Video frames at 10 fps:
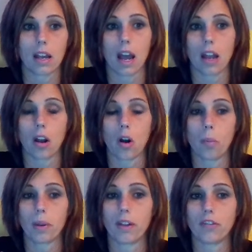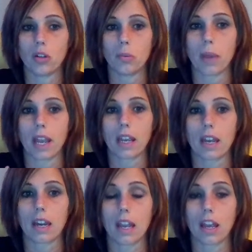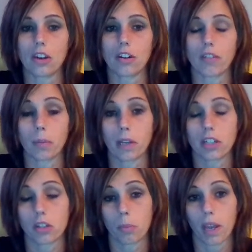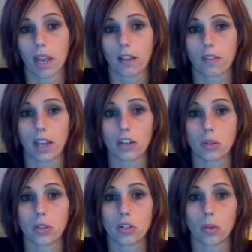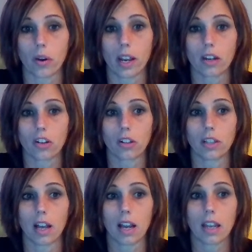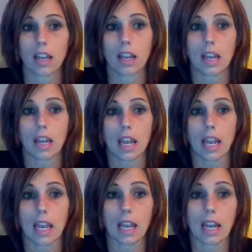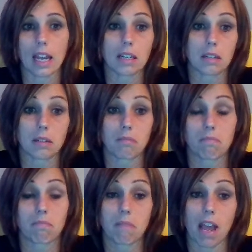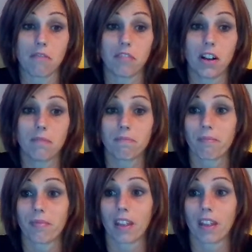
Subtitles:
I hope if you make it and your family gets to pick that you enjoy it. Good luck and have fun.